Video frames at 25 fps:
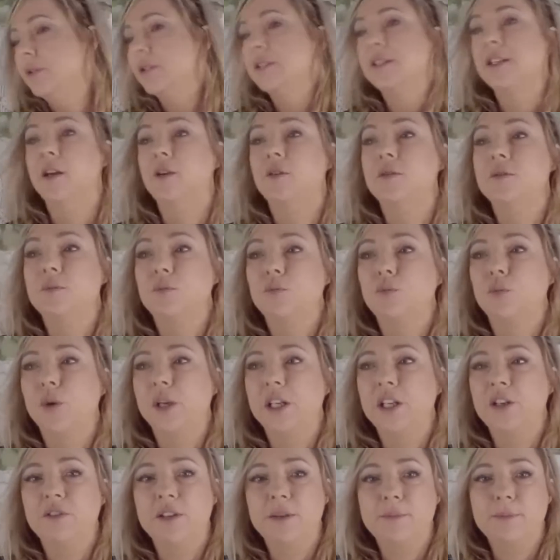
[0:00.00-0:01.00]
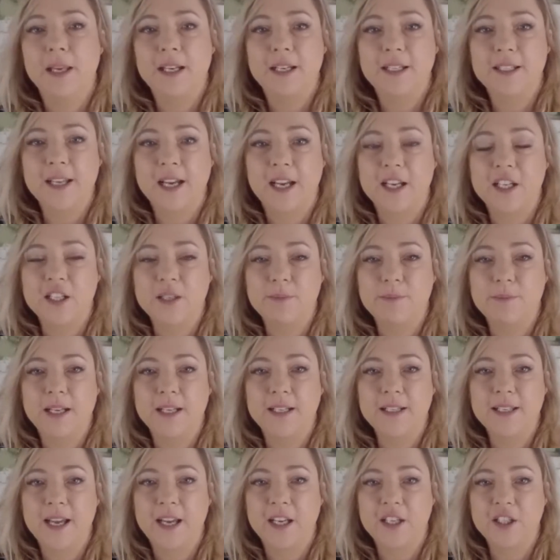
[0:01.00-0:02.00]
So when you're in meditation,
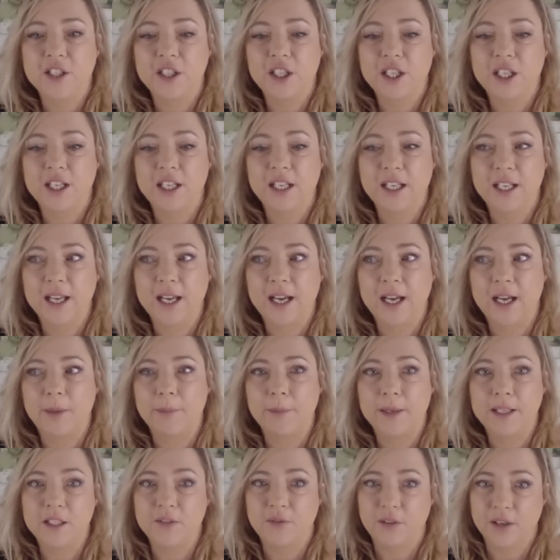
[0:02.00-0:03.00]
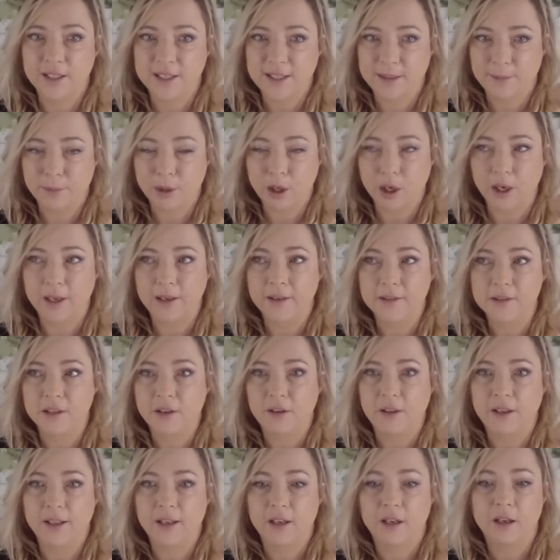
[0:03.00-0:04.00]
meditation is very symbolic.
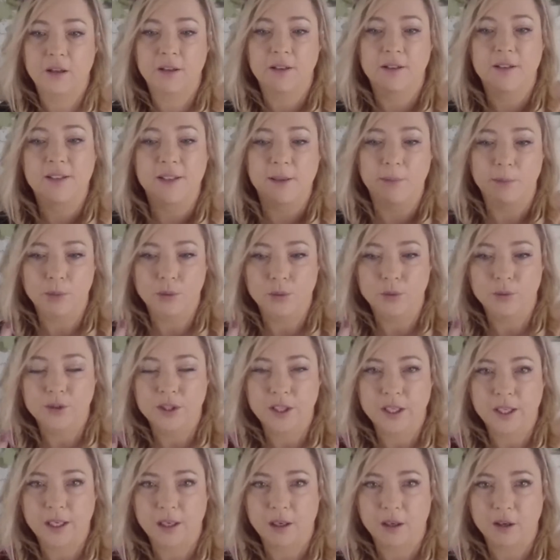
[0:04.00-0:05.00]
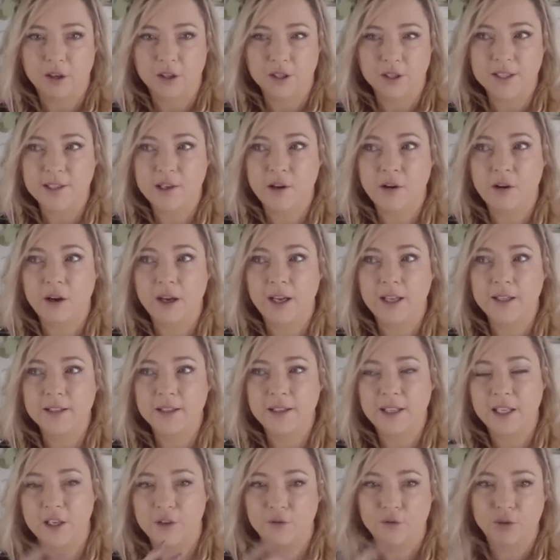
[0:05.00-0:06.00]
So you get a lot of symbols, you get a lot of signs,
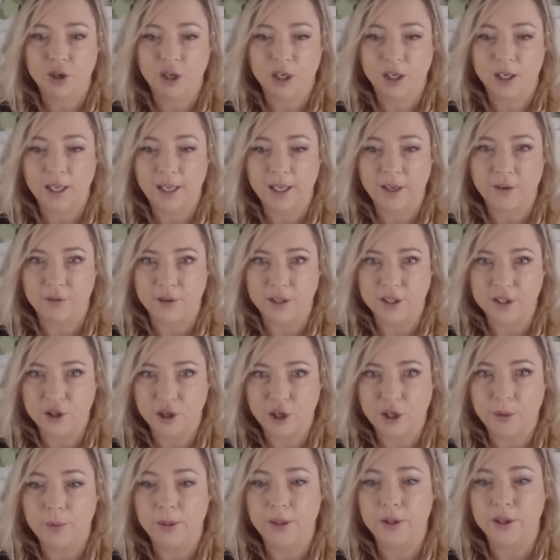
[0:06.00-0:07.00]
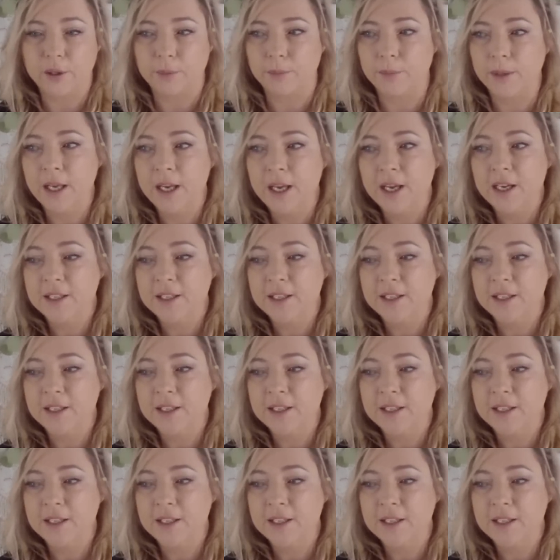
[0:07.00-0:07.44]
and then you've got to later interpret them.